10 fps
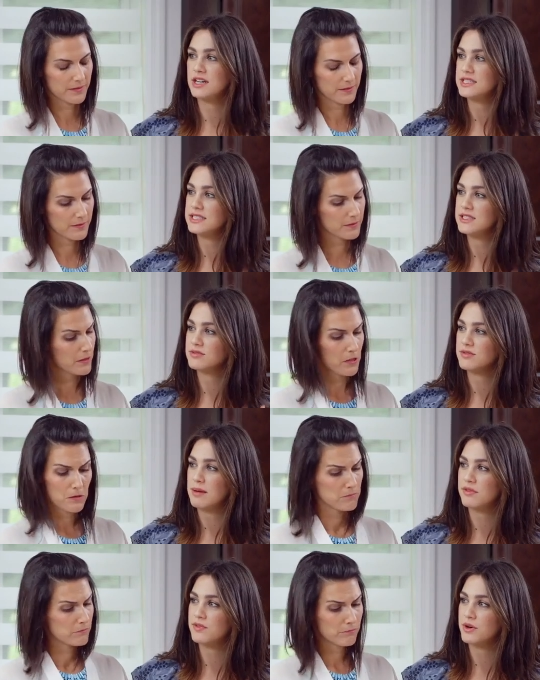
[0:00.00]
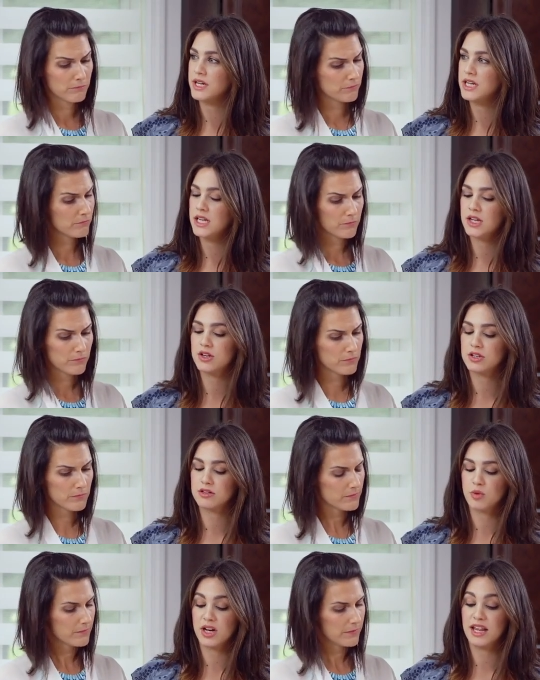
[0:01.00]
Speaker 1: dress it right before eating, or you
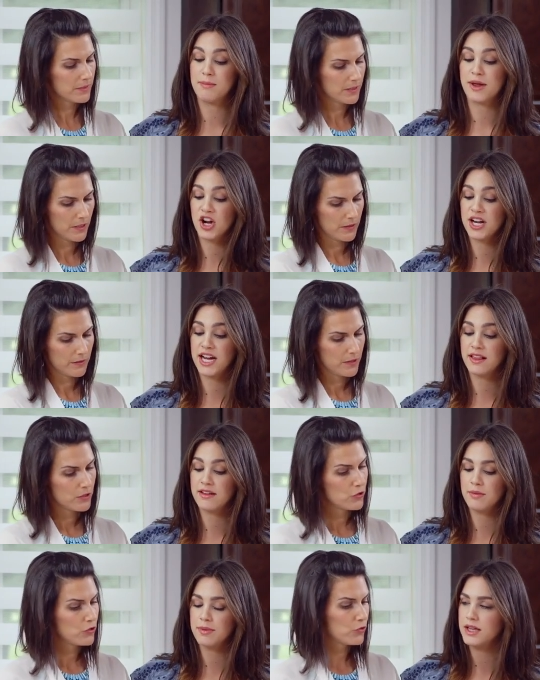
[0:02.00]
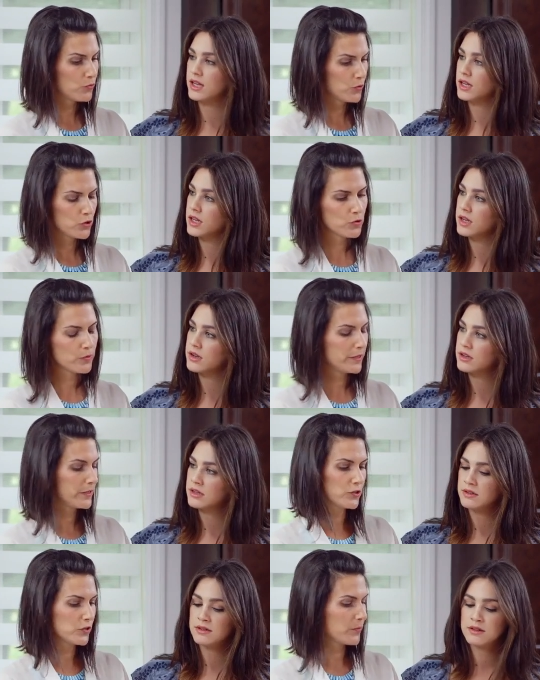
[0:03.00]
could want to let it marinate a little
Speaker 2: bit. You, you,
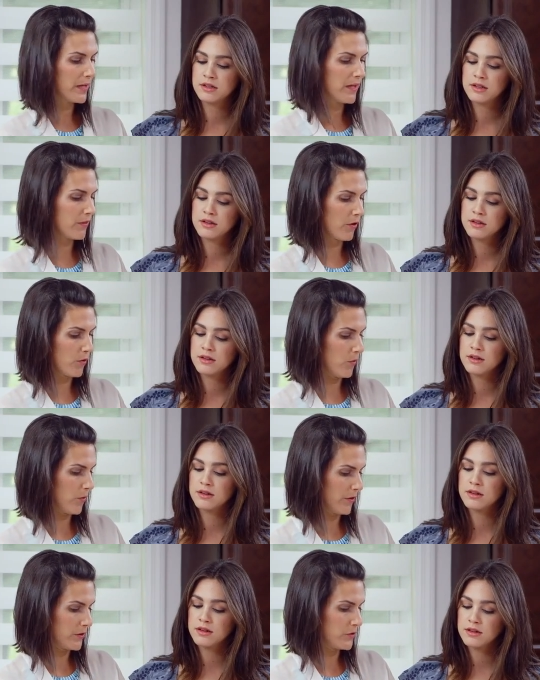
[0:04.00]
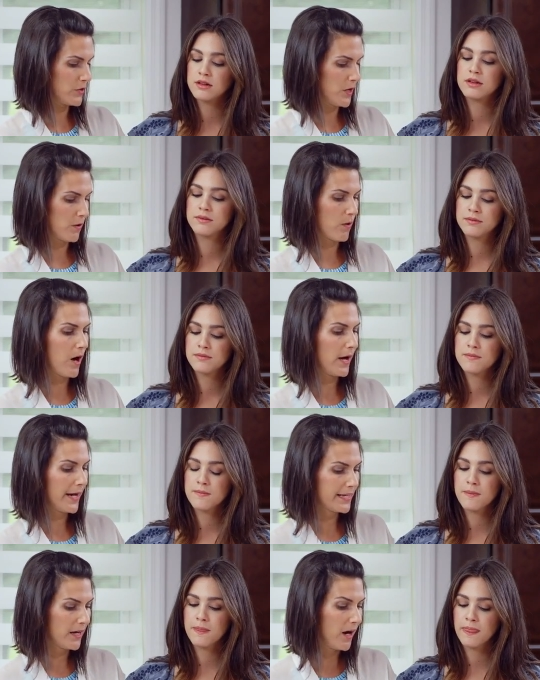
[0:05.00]
could do either or. You know,
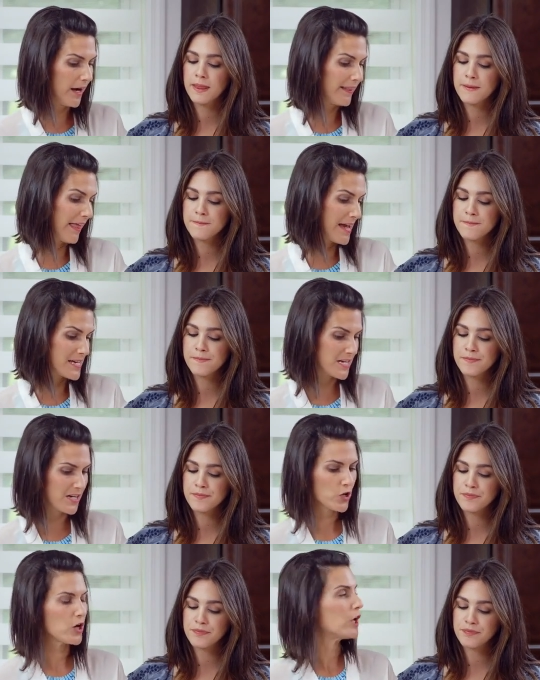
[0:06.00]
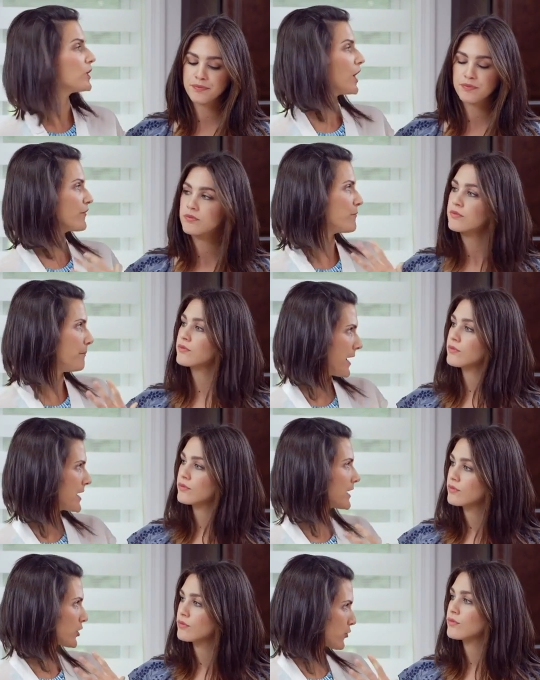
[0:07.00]
I I like a lot of
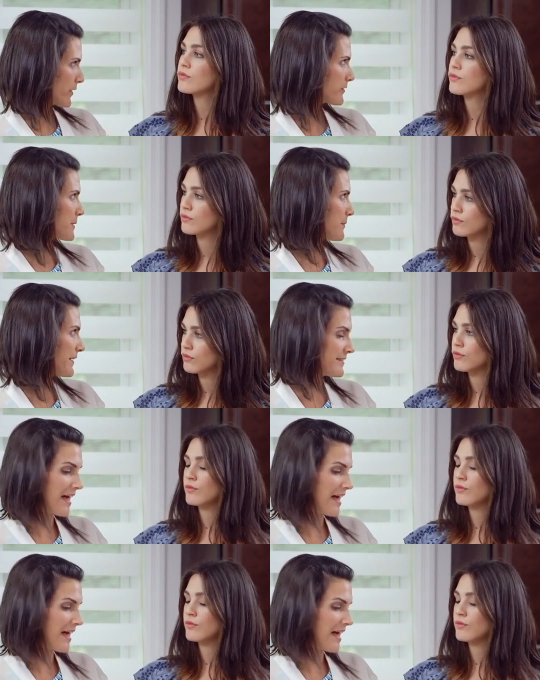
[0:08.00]
bite and crisp in my mm -hmm.